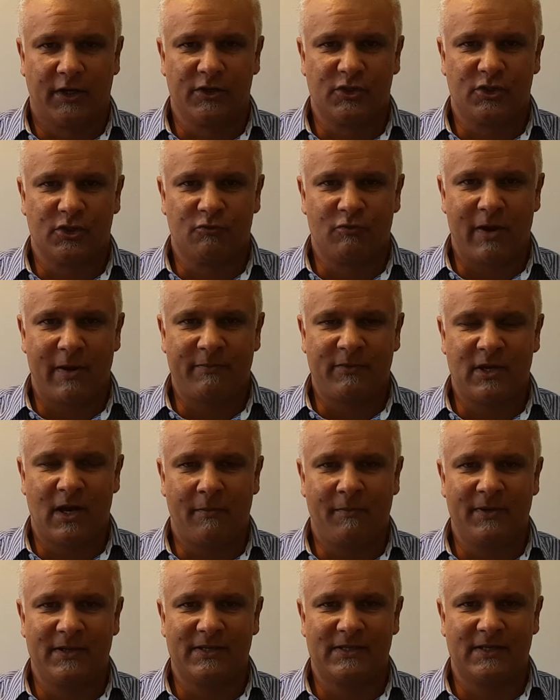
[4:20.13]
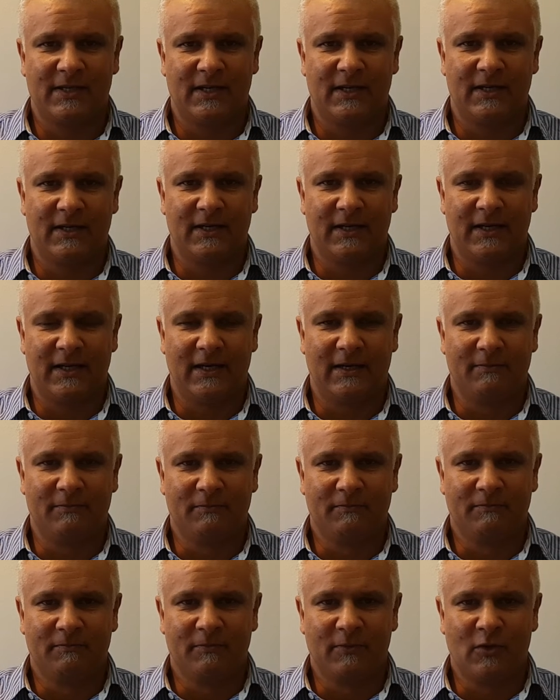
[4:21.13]
Has just wrapped up its
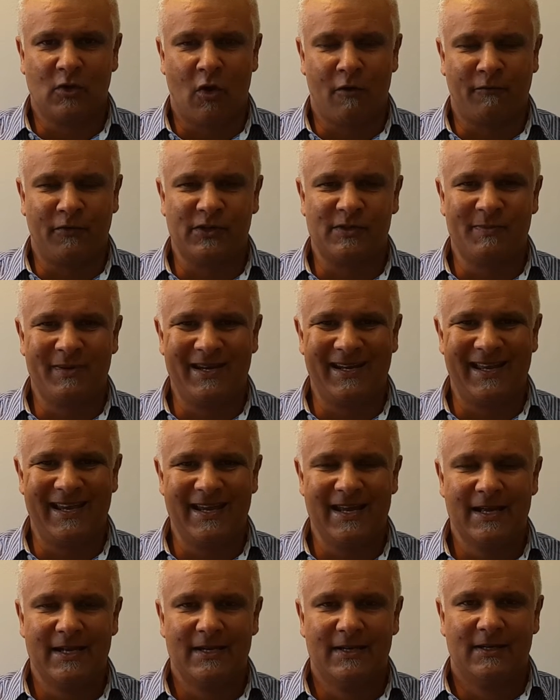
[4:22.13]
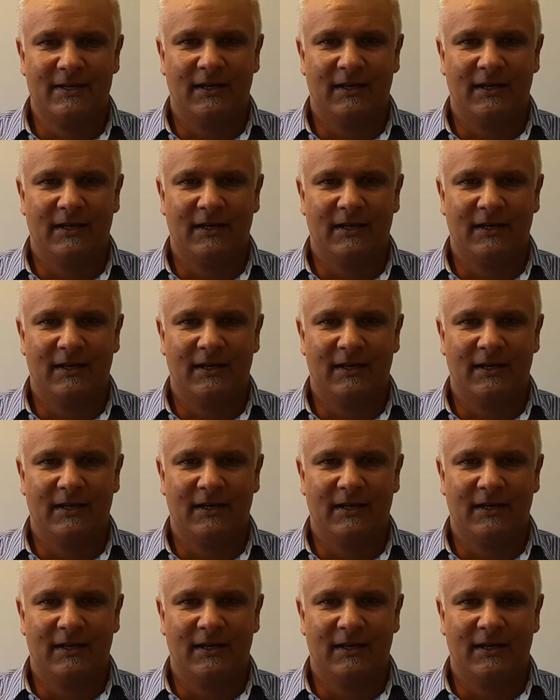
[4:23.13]
conference meeting,